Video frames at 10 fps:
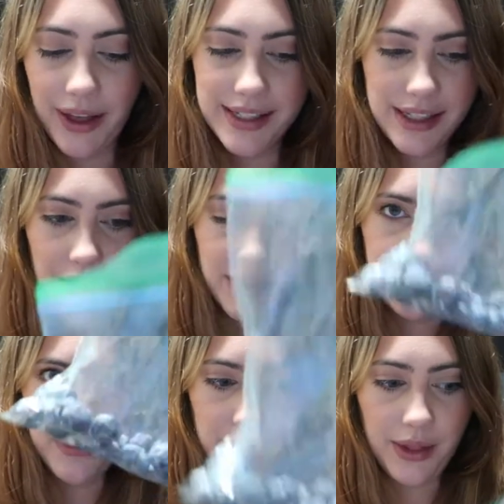I still
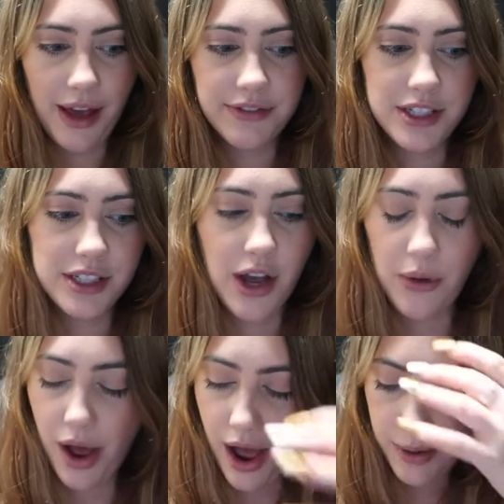have a few left.
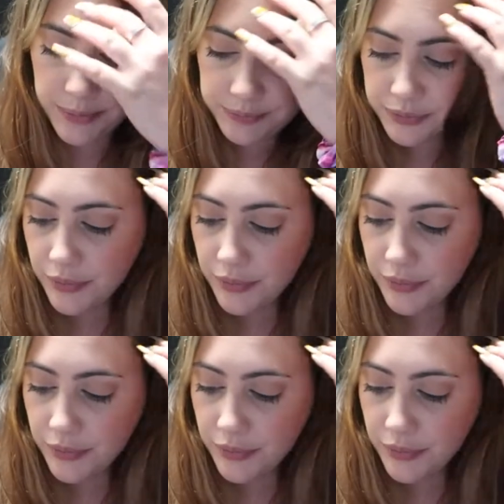So um,